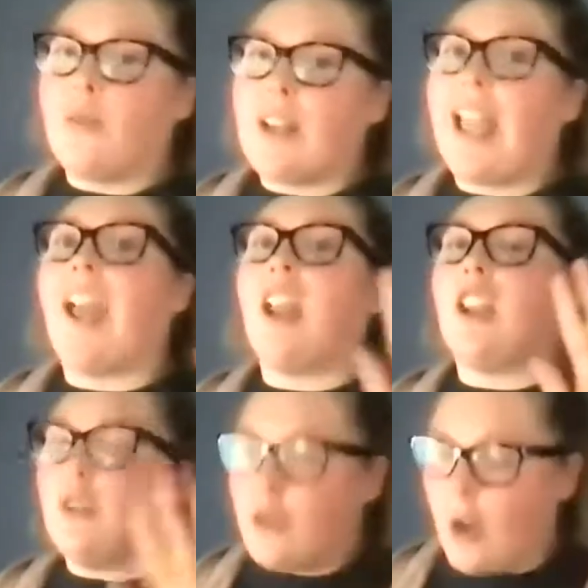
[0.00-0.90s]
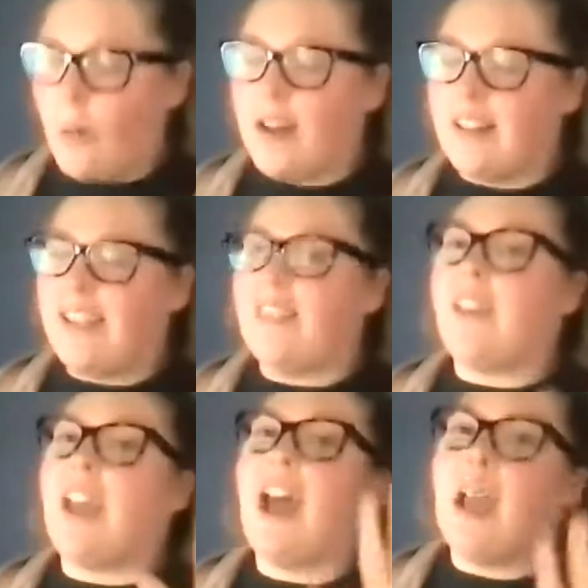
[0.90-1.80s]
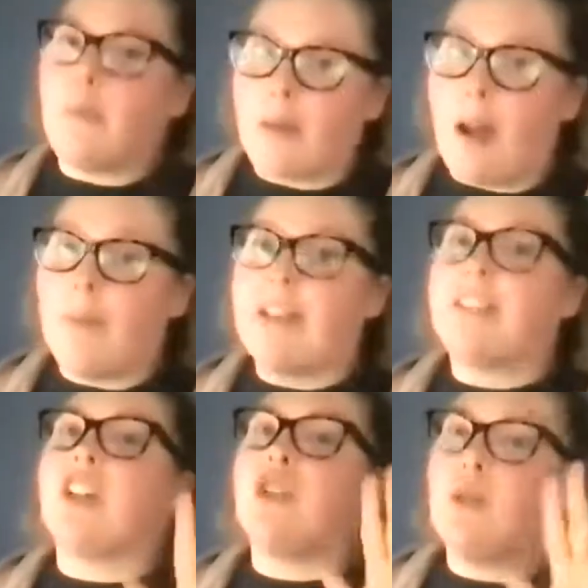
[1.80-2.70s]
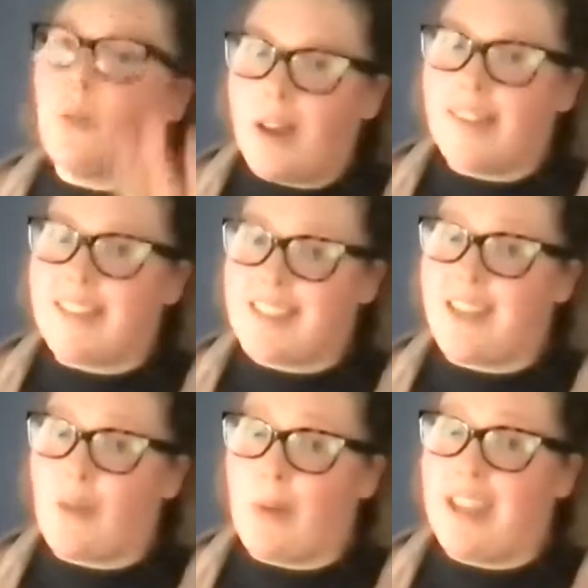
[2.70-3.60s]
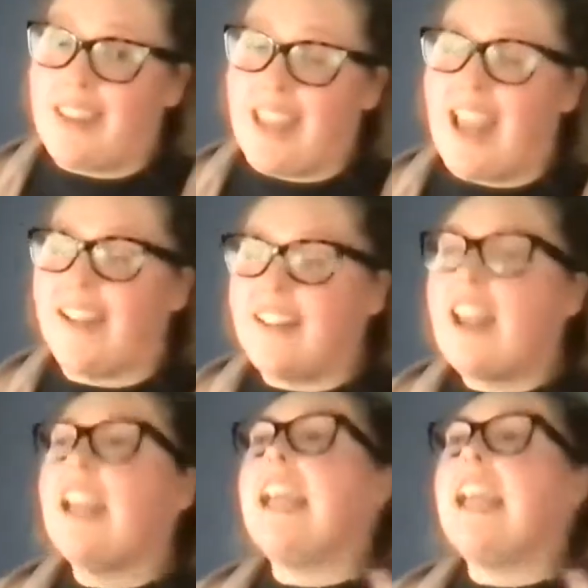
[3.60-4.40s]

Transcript: forget, you don't want to leave yet. I promise, because you want this giveaway at the end.